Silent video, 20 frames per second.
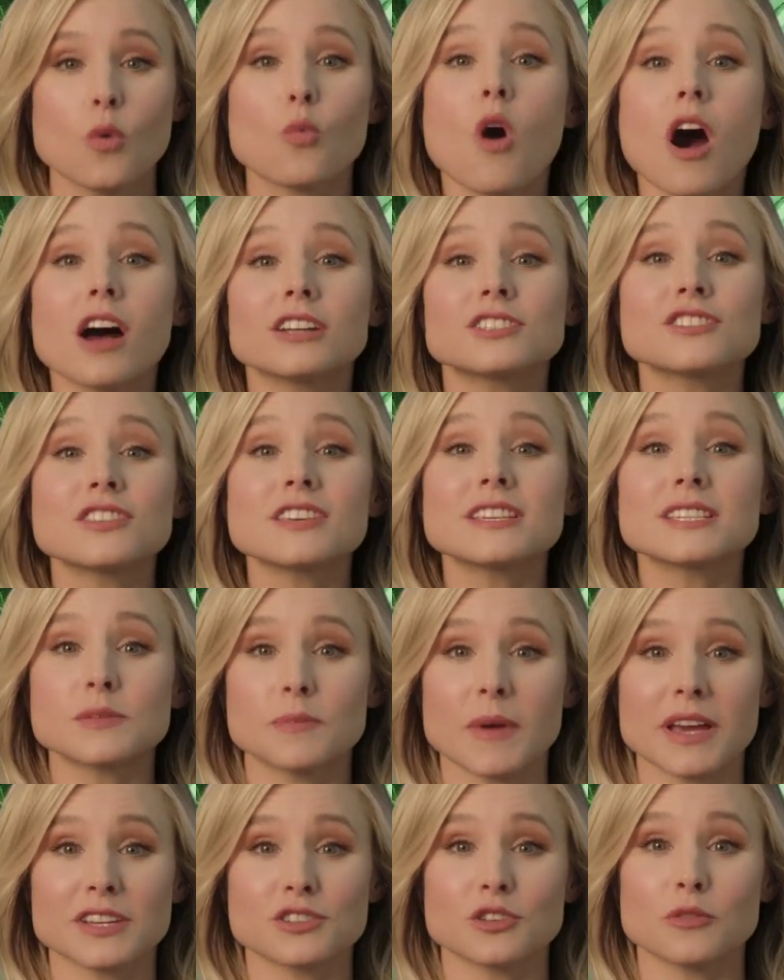Watch this
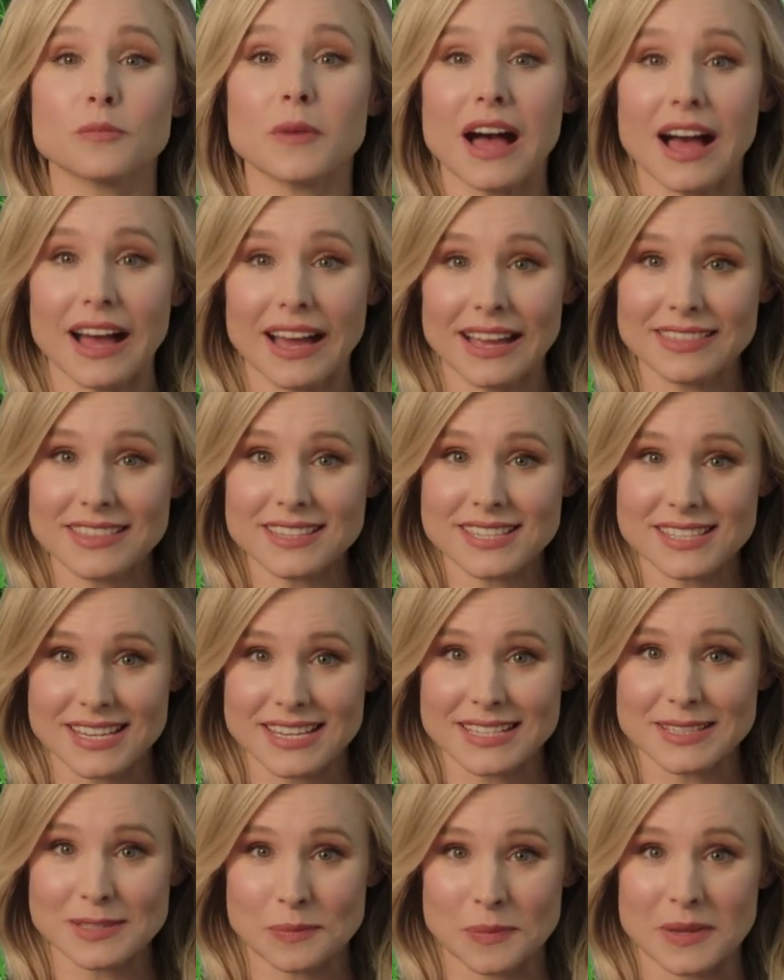special
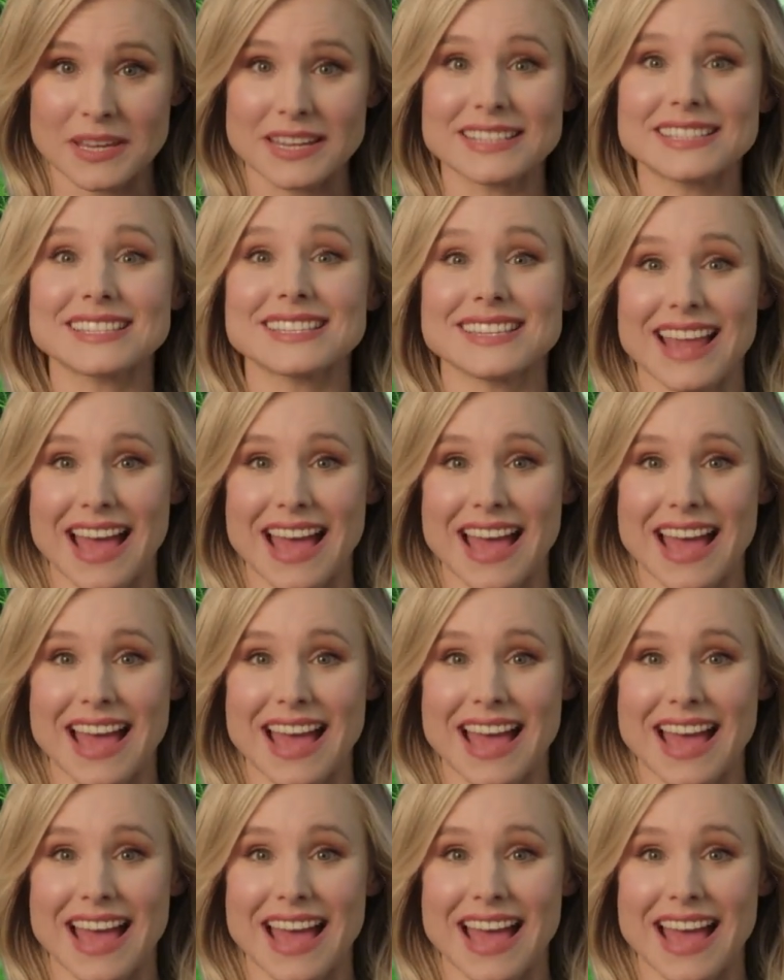behind-the-scenes piece